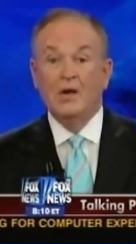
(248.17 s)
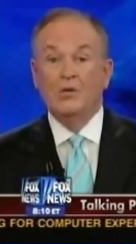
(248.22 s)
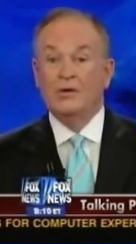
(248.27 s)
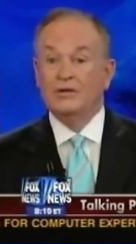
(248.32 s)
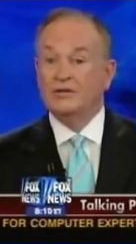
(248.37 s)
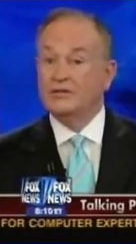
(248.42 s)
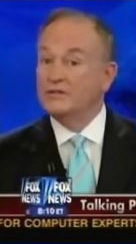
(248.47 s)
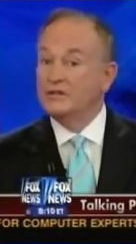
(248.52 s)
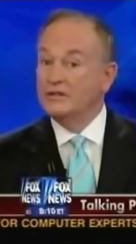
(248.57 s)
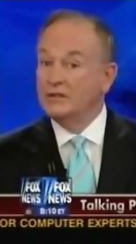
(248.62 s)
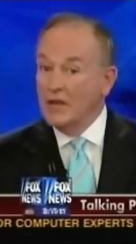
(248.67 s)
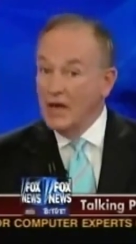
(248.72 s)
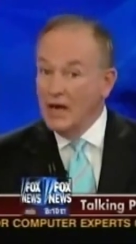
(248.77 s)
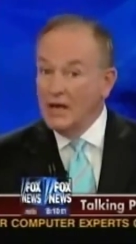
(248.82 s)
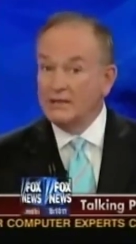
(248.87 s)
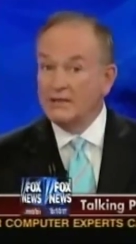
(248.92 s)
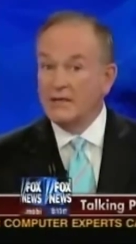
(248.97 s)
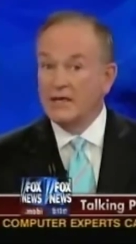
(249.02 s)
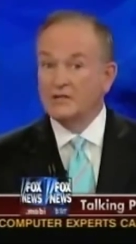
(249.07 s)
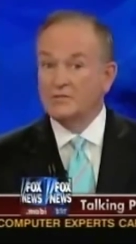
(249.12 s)
which is in
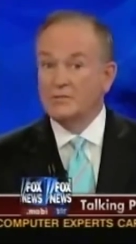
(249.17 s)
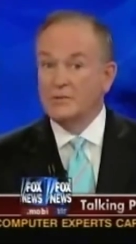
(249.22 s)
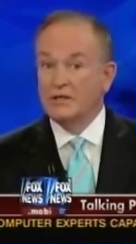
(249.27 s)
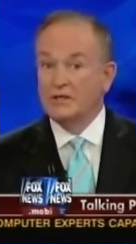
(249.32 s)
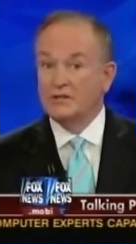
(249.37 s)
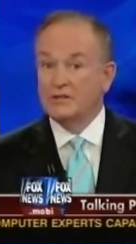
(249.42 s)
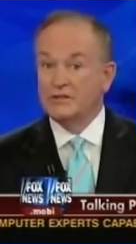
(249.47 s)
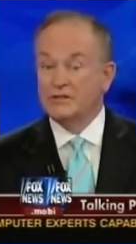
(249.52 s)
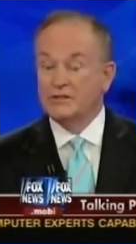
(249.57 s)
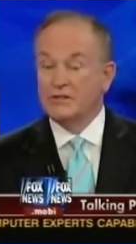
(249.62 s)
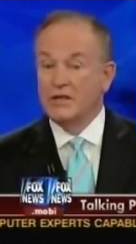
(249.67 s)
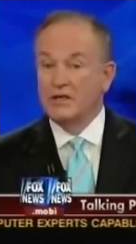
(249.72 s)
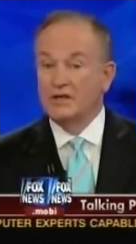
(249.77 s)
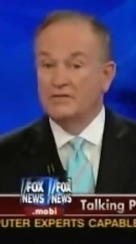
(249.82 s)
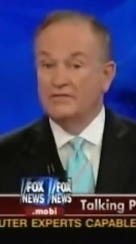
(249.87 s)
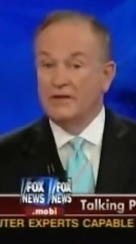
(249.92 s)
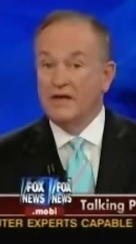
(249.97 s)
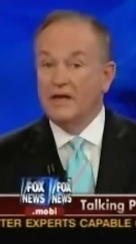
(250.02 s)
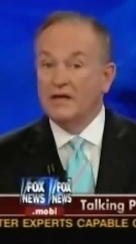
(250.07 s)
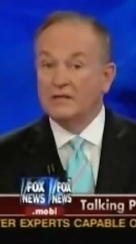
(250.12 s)
context because the
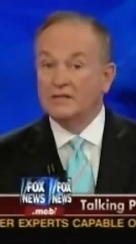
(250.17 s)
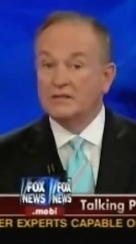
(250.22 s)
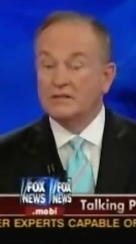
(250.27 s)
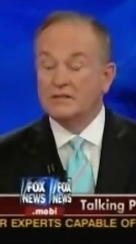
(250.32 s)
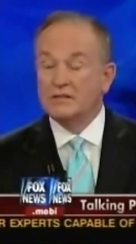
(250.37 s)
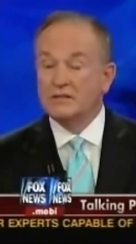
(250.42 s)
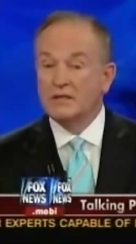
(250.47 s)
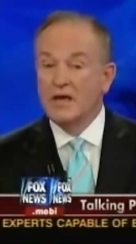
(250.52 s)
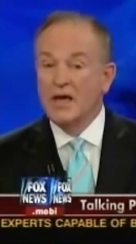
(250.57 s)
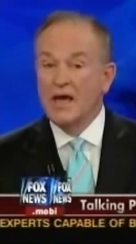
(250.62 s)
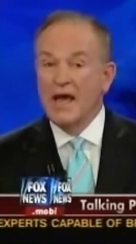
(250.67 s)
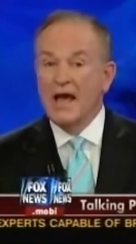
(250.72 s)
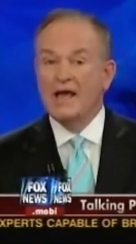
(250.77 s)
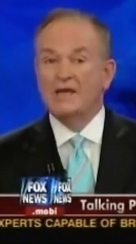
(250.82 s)
state of Kansas